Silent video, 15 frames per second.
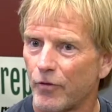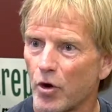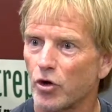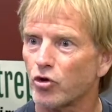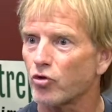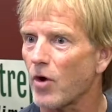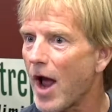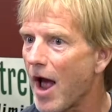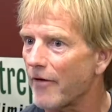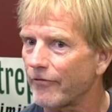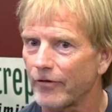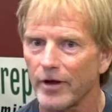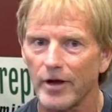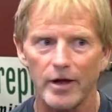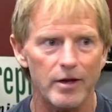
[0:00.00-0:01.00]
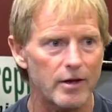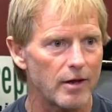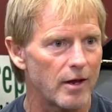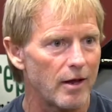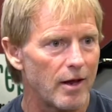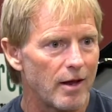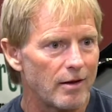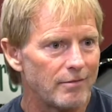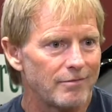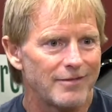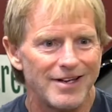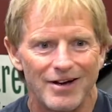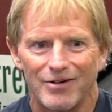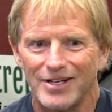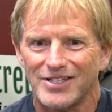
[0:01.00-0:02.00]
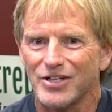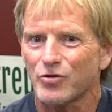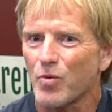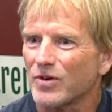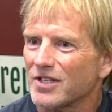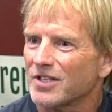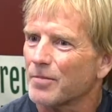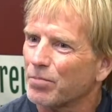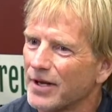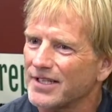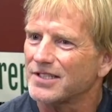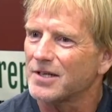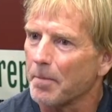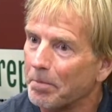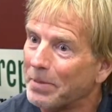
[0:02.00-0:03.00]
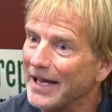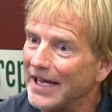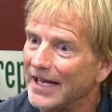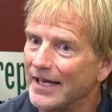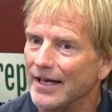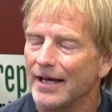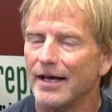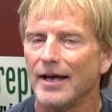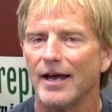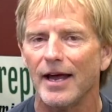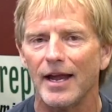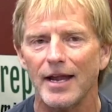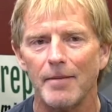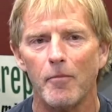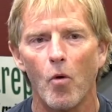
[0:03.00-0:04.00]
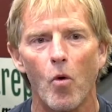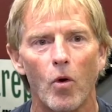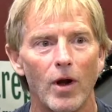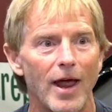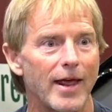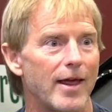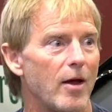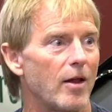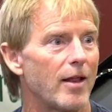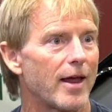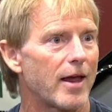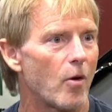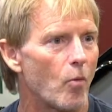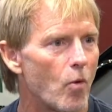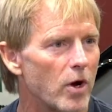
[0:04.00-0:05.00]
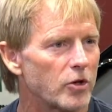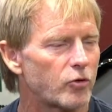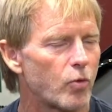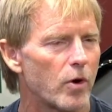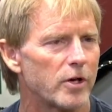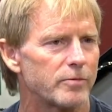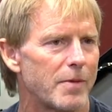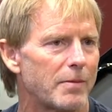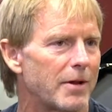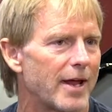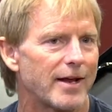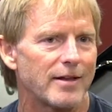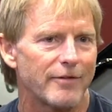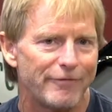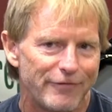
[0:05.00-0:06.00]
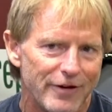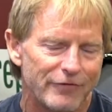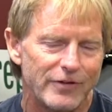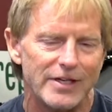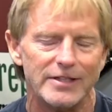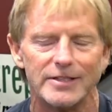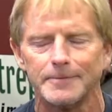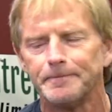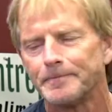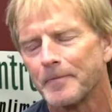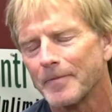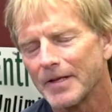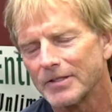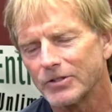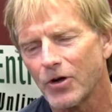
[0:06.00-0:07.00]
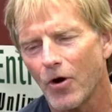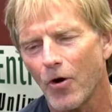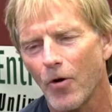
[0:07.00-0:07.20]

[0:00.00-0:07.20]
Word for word: foot traffic, and you know, it just wasn't the place to be right. anymore, like it like it once was, maybe like in the fifties. So